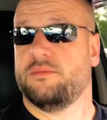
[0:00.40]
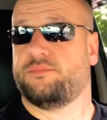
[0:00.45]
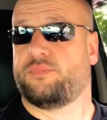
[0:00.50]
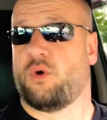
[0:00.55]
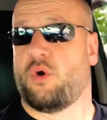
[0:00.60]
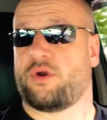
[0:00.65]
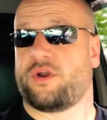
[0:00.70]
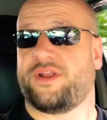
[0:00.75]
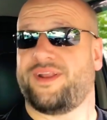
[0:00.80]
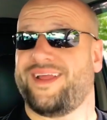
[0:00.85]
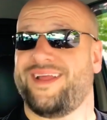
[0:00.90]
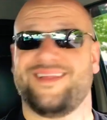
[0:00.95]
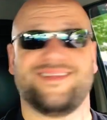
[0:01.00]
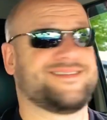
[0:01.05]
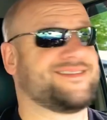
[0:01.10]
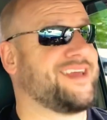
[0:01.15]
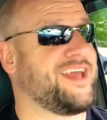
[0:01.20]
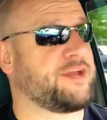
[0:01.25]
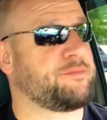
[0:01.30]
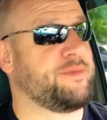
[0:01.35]
Ported
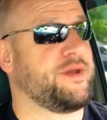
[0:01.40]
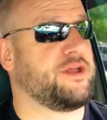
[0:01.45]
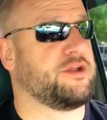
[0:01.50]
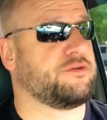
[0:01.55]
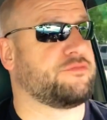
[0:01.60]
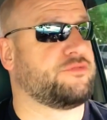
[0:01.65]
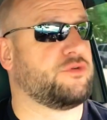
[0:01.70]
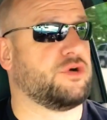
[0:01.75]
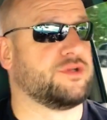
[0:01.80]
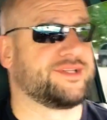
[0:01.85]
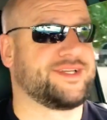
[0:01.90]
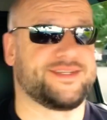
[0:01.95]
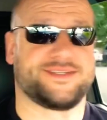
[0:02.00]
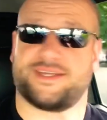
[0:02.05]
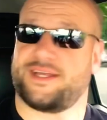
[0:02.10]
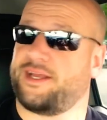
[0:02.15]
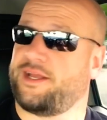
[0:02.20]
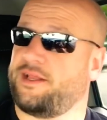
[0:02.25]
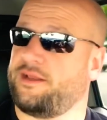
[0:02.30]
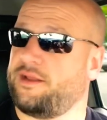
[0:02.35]
intake manifold is
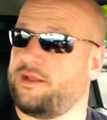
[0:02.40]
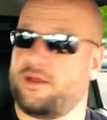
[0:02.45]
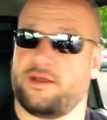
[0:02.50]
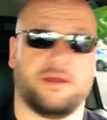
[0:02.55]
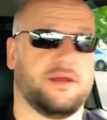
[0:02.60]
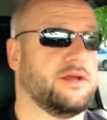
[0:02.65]
in.